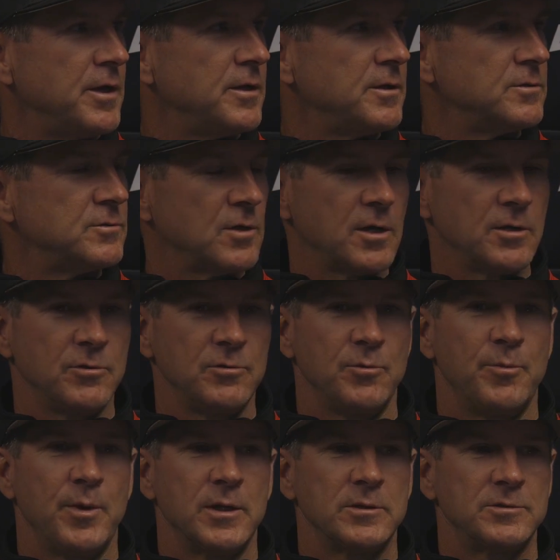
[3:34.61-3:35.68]
inning, trying to do
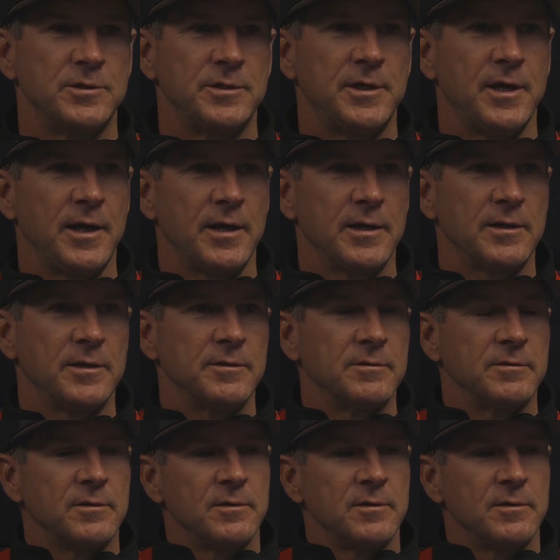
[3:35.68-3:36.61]
the best you can, and